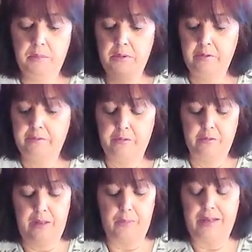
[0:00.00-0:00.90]

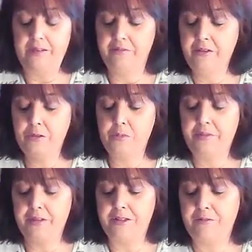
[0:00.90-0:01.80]
Beautiful. And we're going to finish
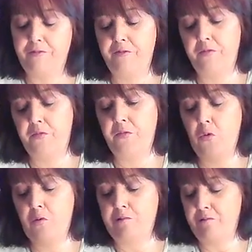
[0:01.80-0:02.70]
with this
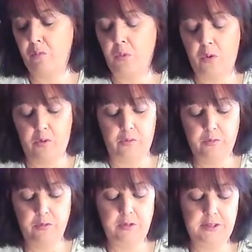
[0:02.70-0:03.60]
Four of
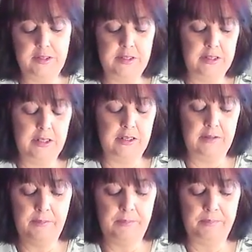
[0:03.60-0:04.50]
Wands,
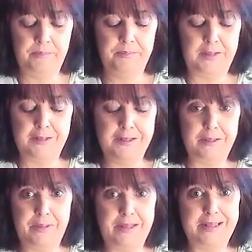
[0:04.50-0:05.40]

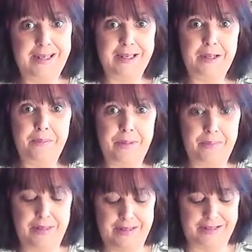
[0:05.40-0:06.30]
stability and
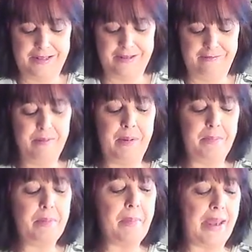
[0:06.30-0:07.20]
commitments.
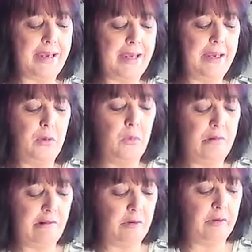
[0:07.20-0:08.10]
Remember back here,
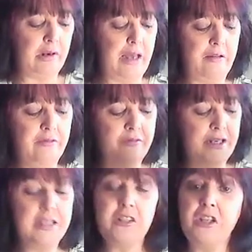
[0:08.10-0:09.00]
we're on love.
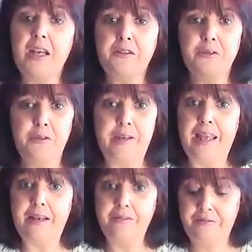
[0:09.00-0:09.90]
Take a chance on
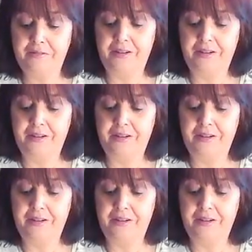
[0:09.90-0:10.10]
love.